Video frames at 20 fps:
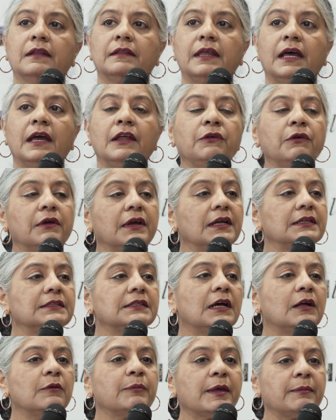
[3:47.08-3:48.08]
Then you can
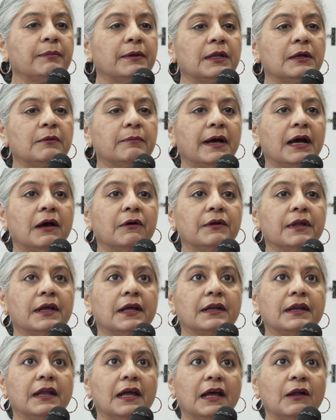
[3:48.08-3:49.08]
tell people about
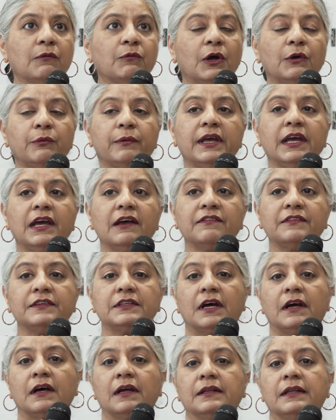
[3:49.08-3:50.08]
it. And what we have
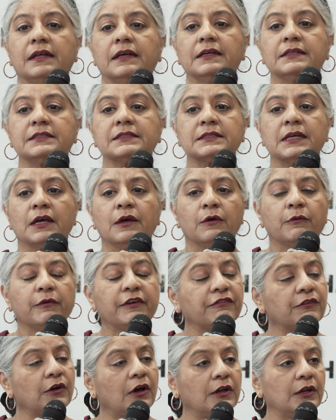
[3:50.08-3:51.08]
done is
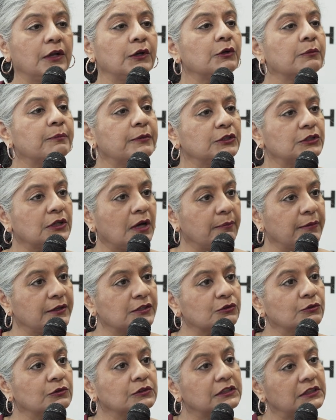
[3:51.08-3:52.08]
we've gone into
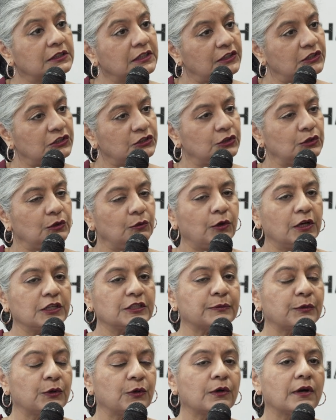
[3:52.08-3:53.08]
Punjabi schools. The digital
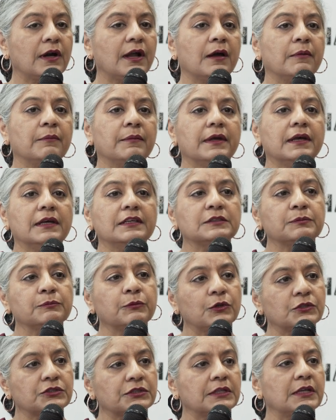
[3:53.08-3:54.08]
voice program is
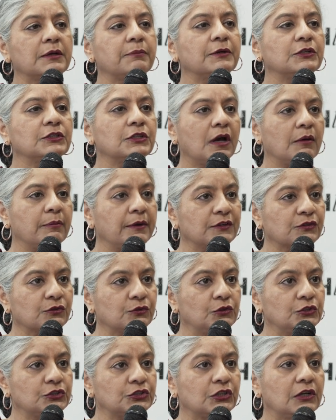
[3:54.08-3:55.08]
mostly Punjabi
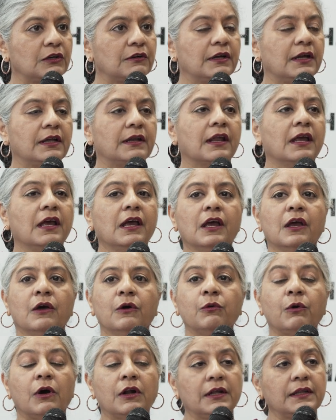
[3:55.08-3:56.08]
school children
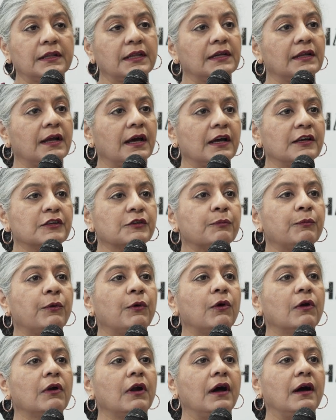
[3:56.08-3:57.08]
who are in the
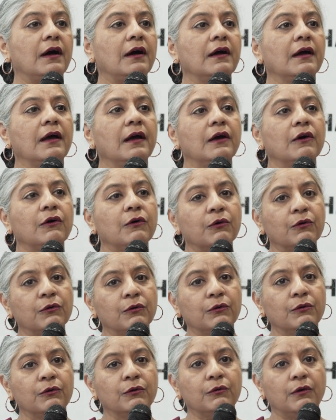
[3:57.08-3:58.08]
diaspora,
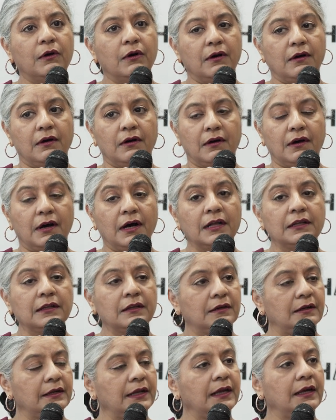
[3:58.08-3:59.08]
who are
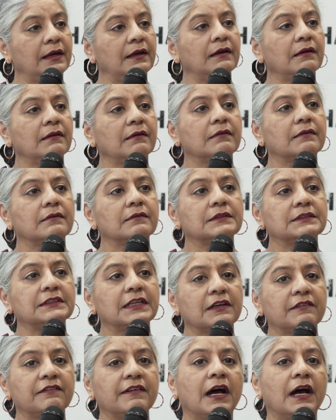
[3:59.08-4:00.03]
learning Sikh